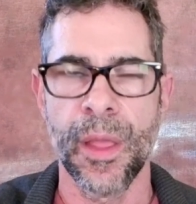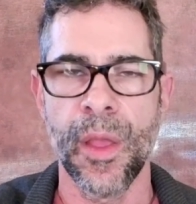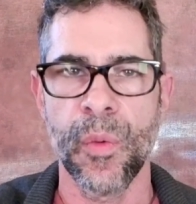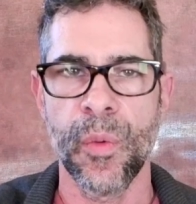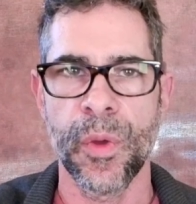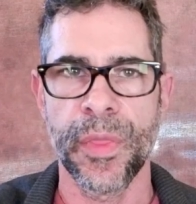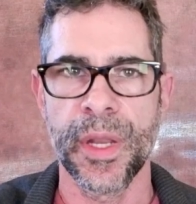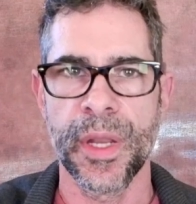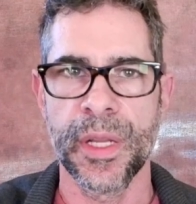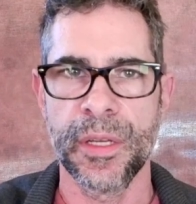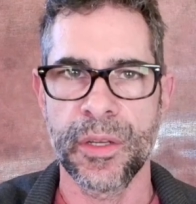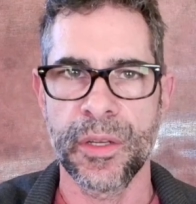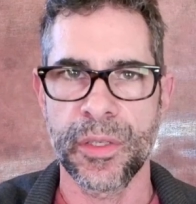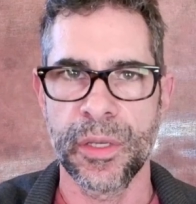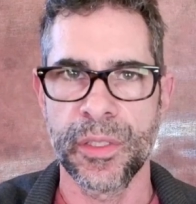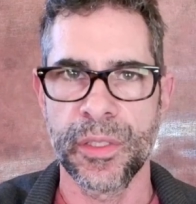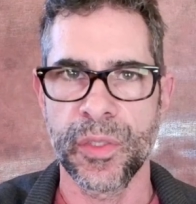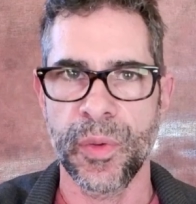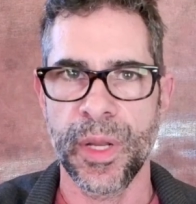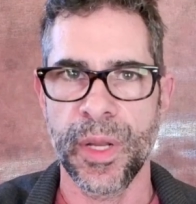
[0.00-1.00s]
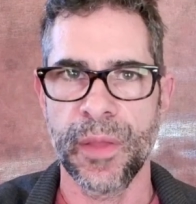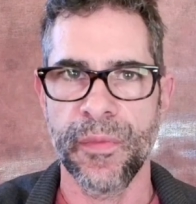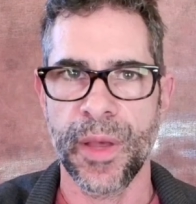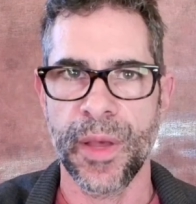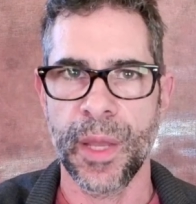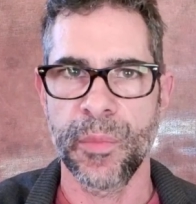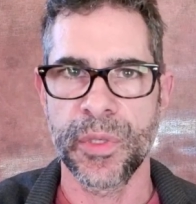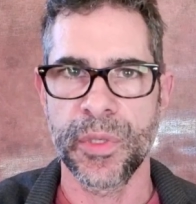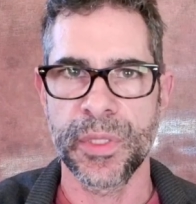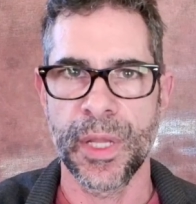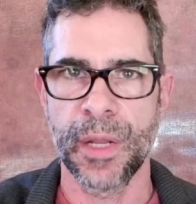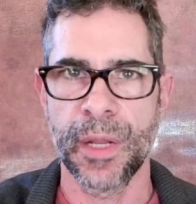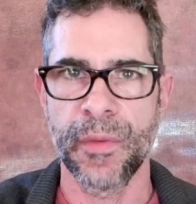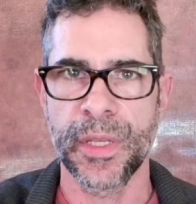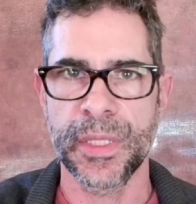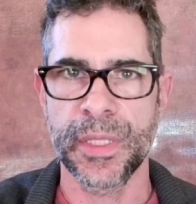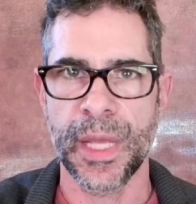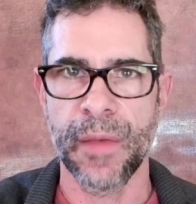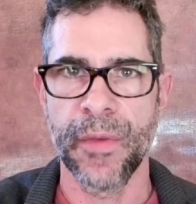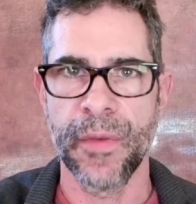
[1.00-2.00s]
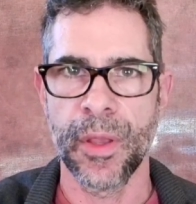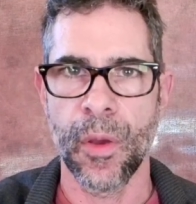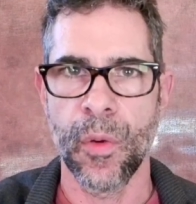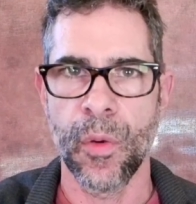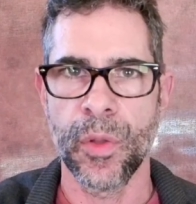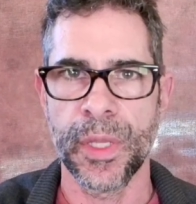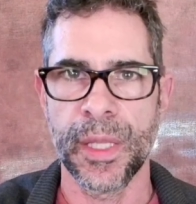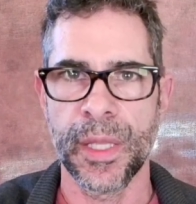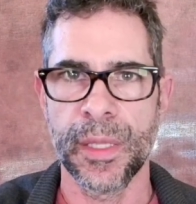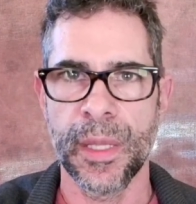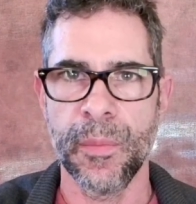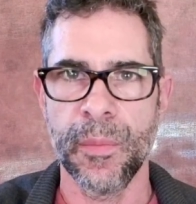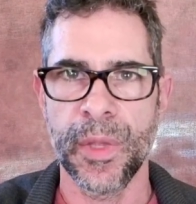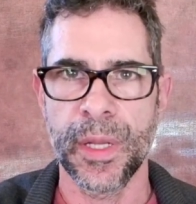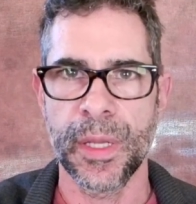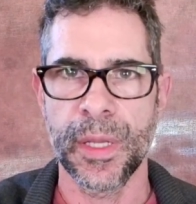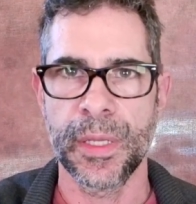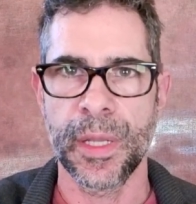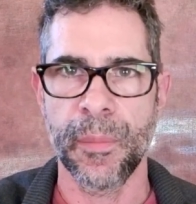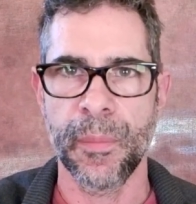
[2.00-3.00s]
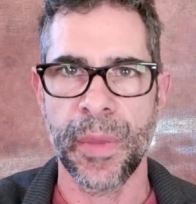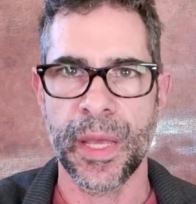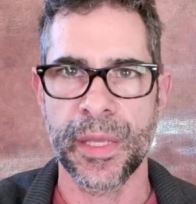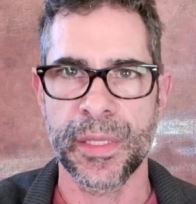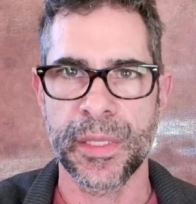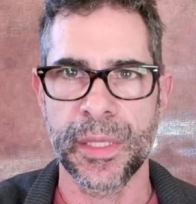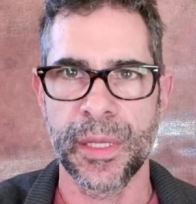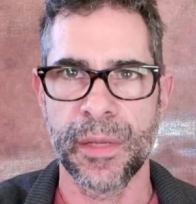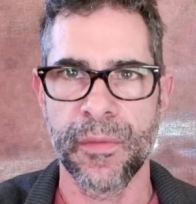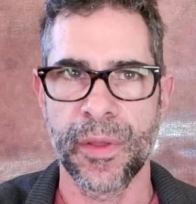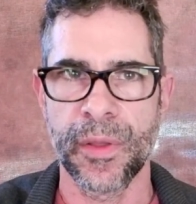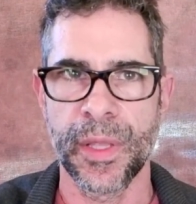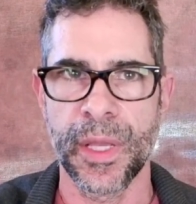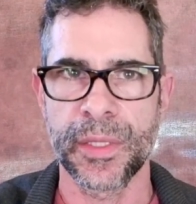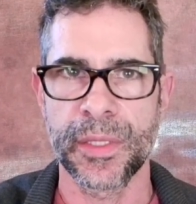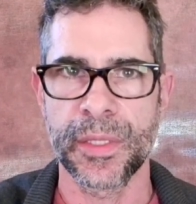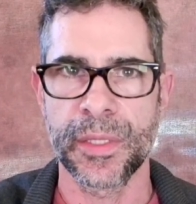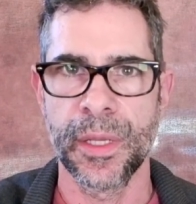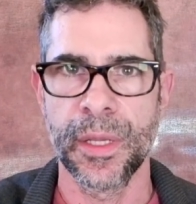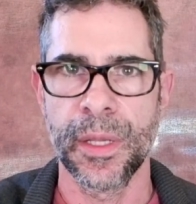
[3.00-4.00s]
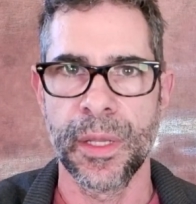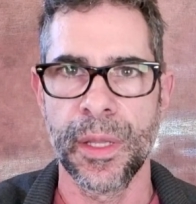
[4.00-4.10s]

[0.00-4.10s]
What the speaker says: with an additional 25% of us having only limited capacity for this.